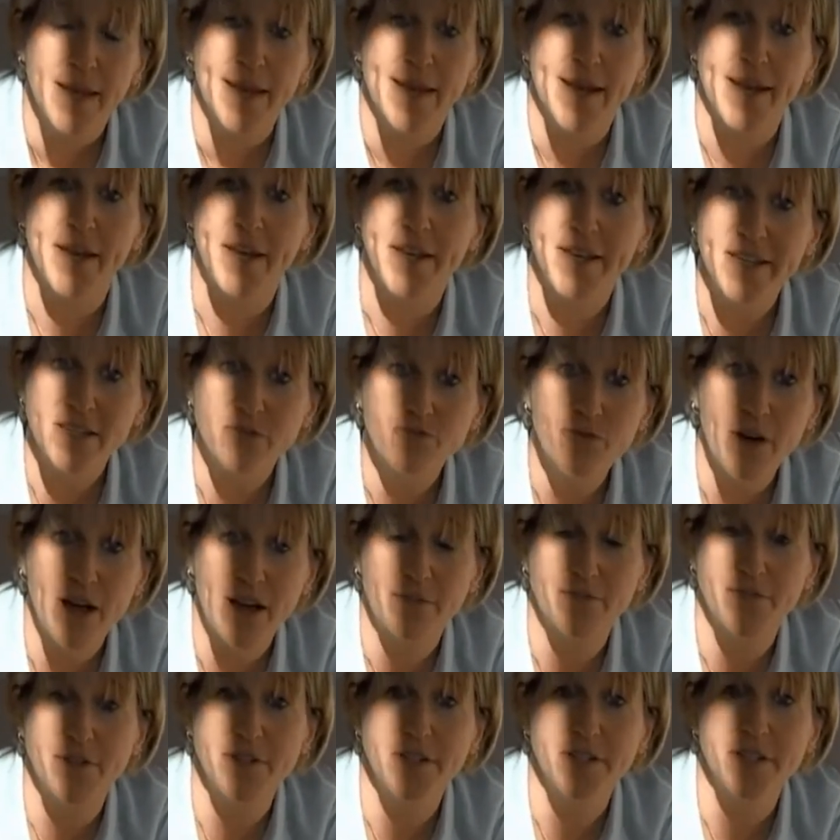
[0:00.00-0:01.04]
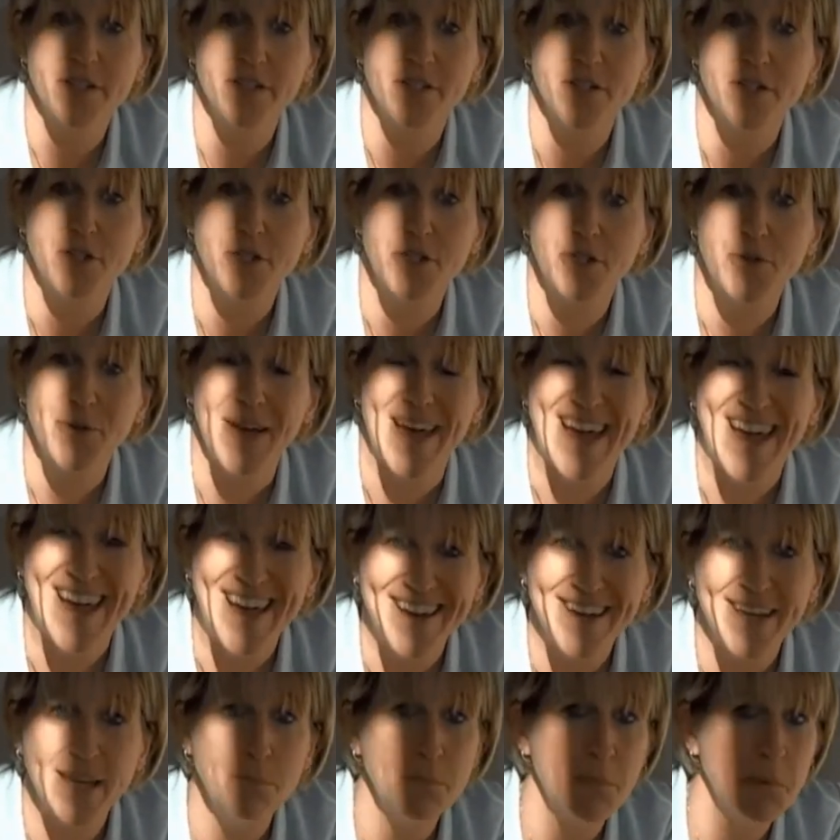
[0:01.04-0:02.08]
It is relevant to
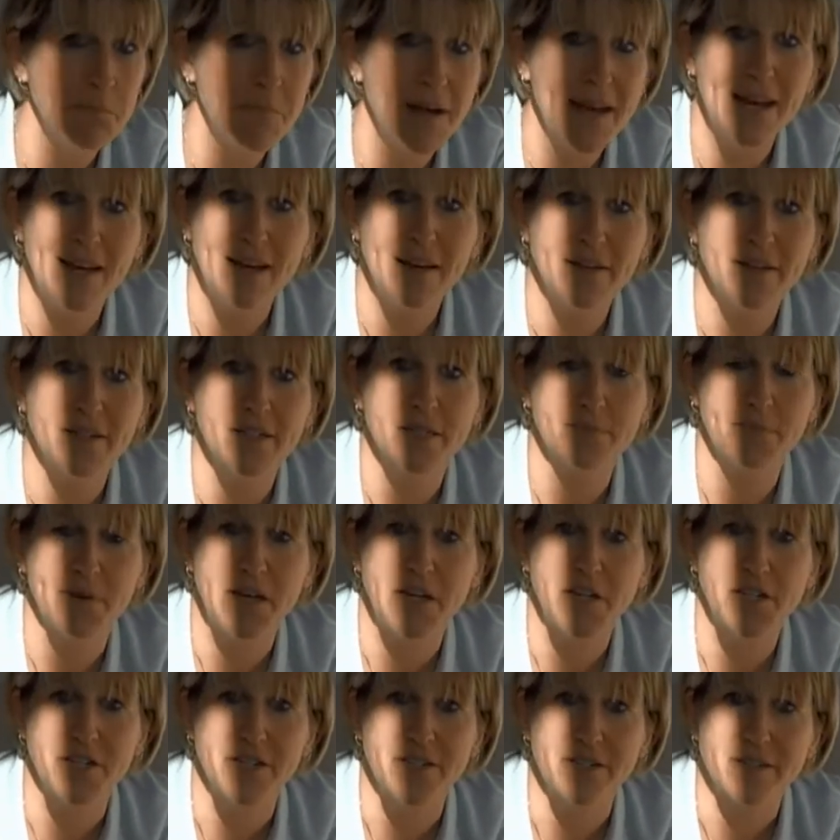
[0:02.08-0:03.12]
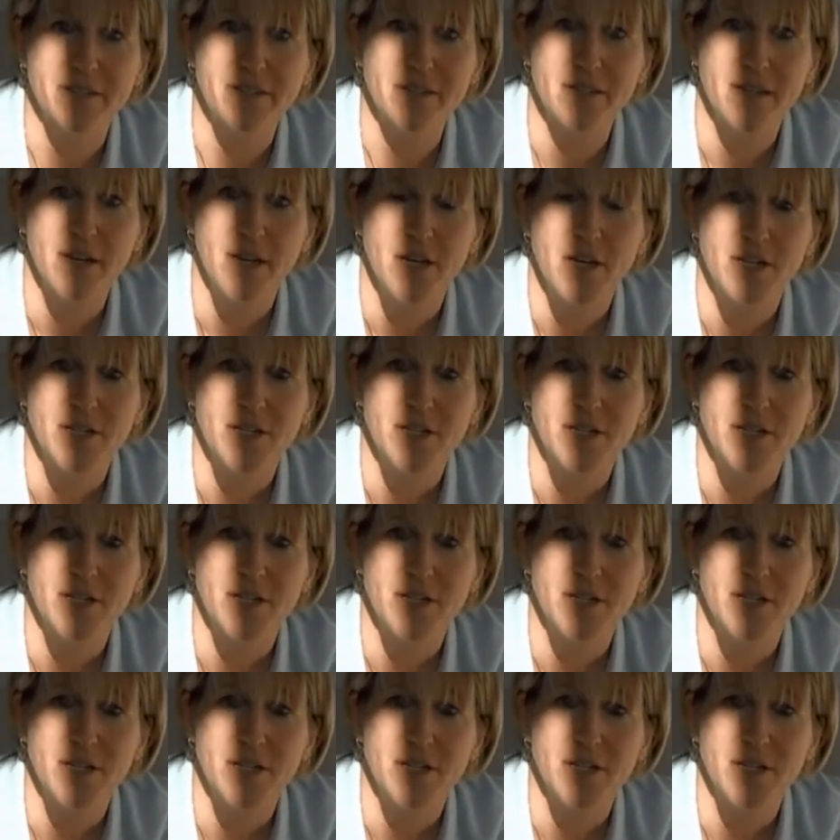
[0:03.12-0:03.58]
any mammalian species.